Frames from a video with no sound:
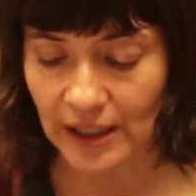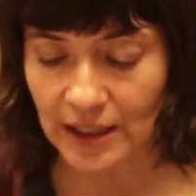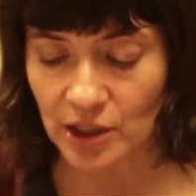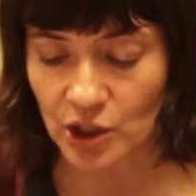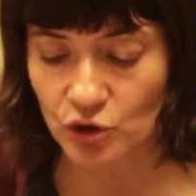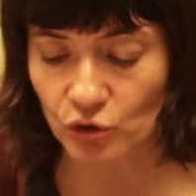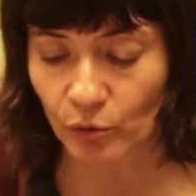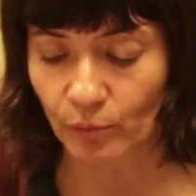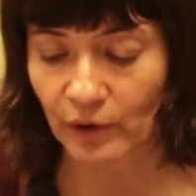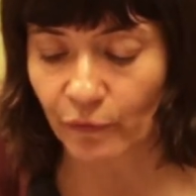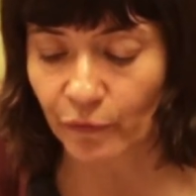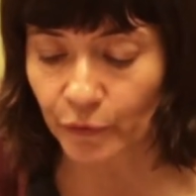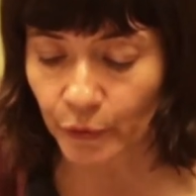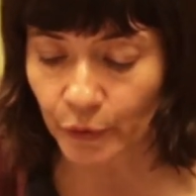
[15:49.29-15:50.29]
and the German
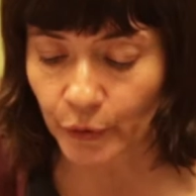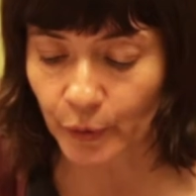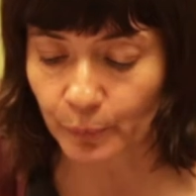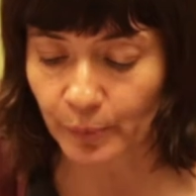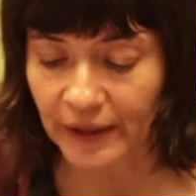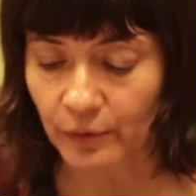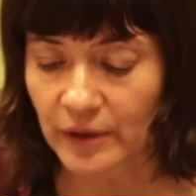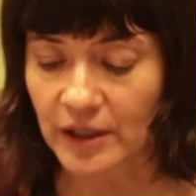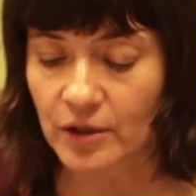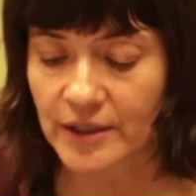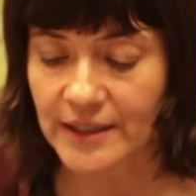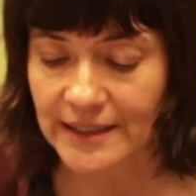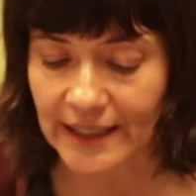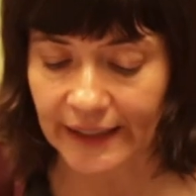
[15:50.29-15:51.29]
folk by
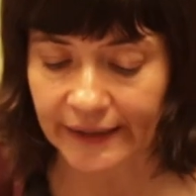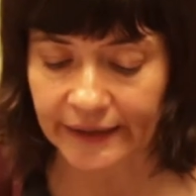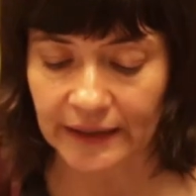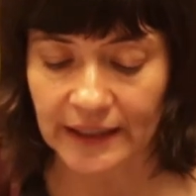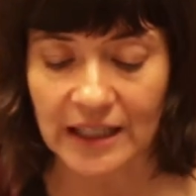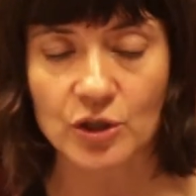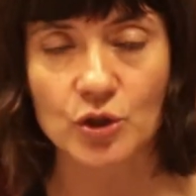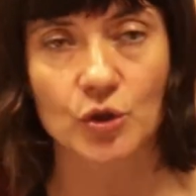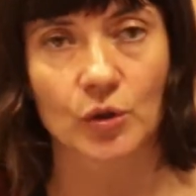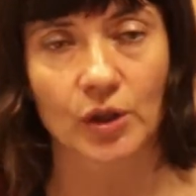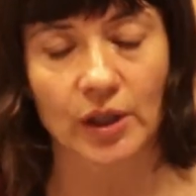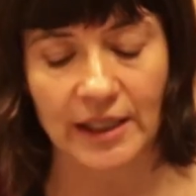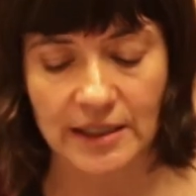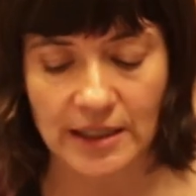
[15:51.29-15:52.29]
reconciling
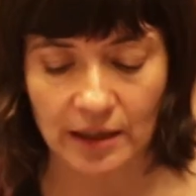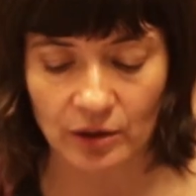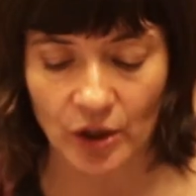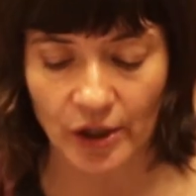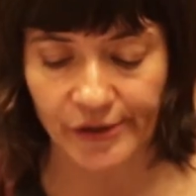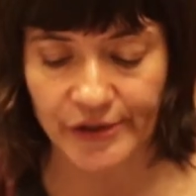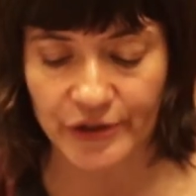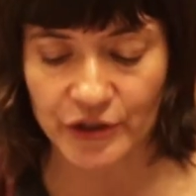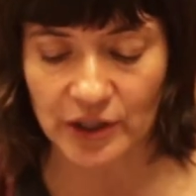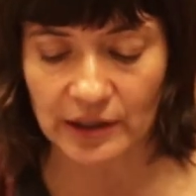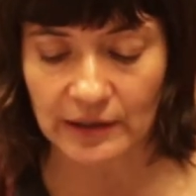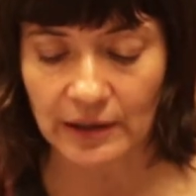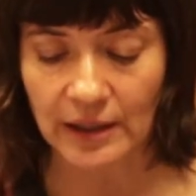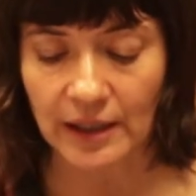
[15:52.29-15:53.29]
nature and
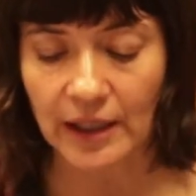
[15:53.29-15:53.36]
technology